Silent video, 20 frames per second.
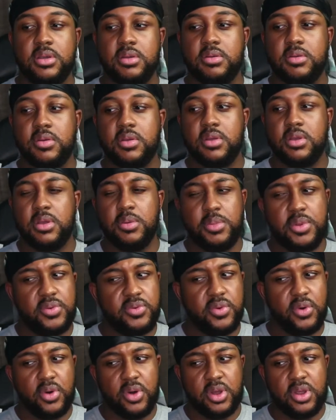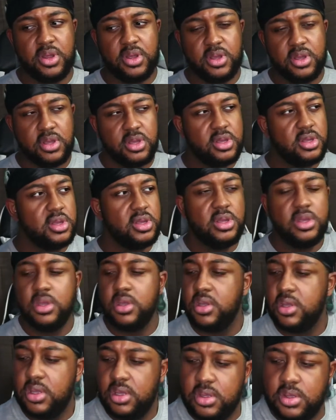Could be four.
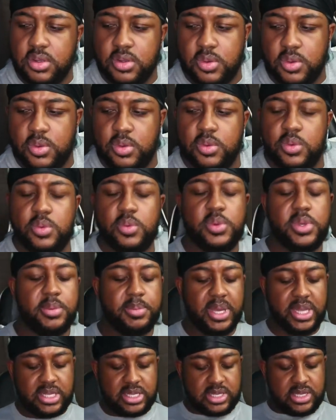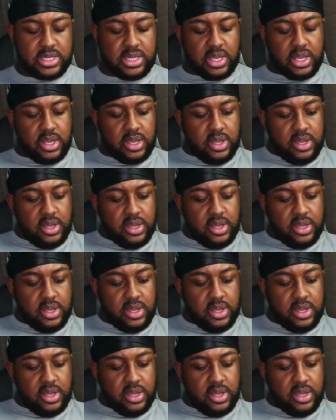We're about to see.